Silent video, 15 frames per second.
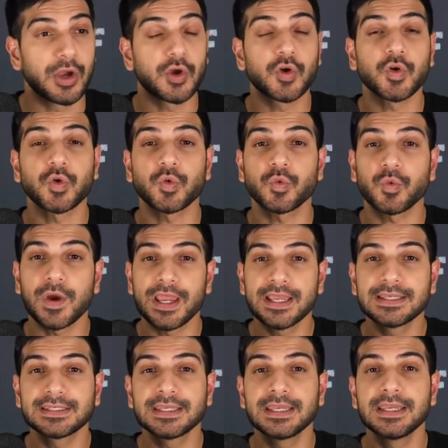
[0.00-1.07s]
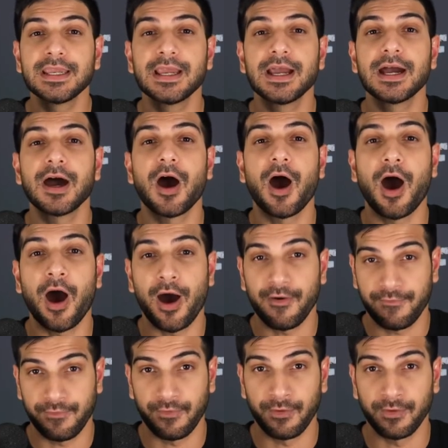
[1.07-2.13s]
Crazy
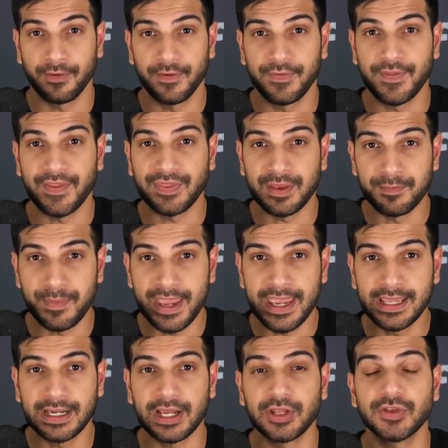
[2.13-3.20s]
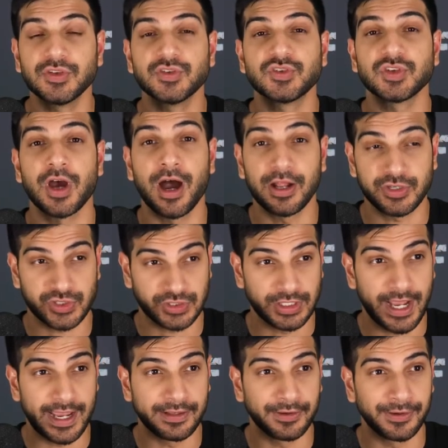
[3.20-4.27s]
offer that they made John
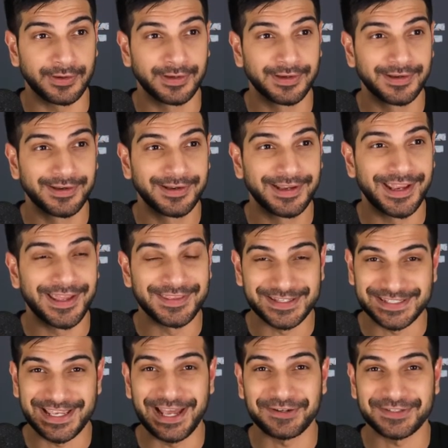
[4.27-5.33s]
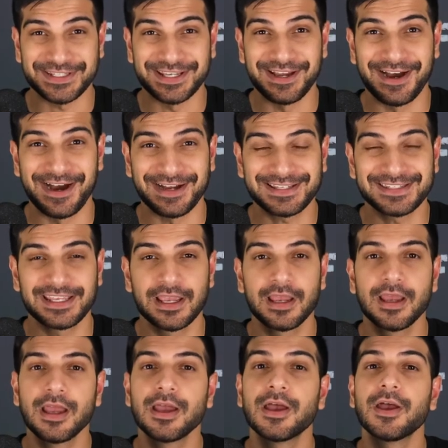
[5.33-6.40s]
Schneider and the Seattle Seahawks.
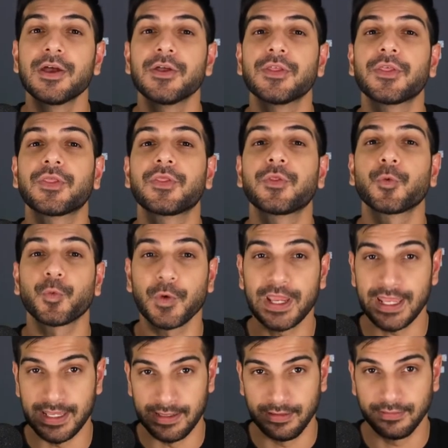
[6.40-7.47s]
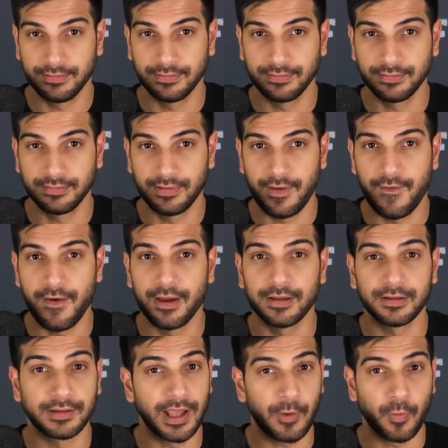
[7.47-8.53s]
Three,
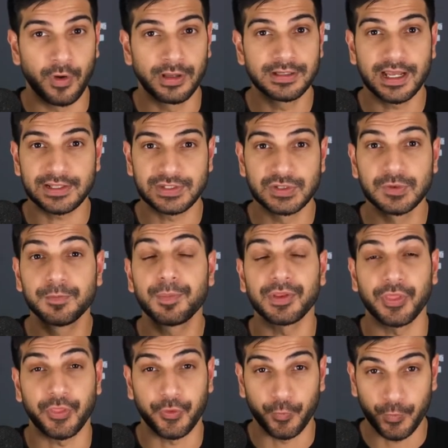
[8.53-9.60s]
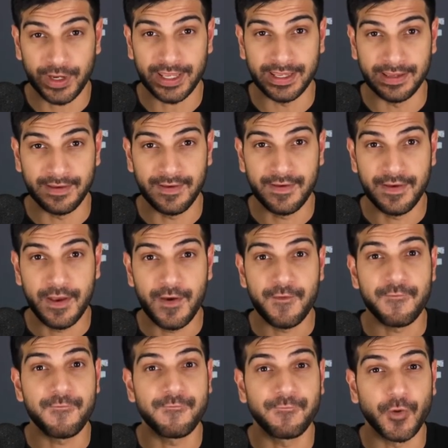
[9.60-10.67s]
not one, not two, but three
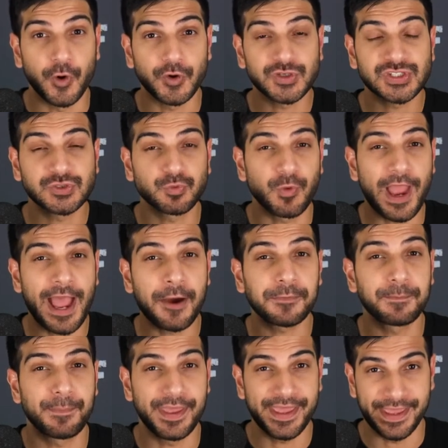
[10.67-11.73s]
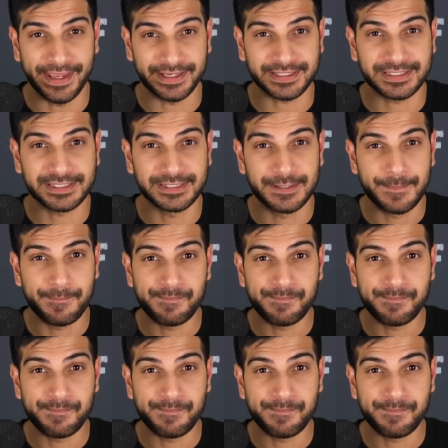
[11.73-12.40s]
first-round picks,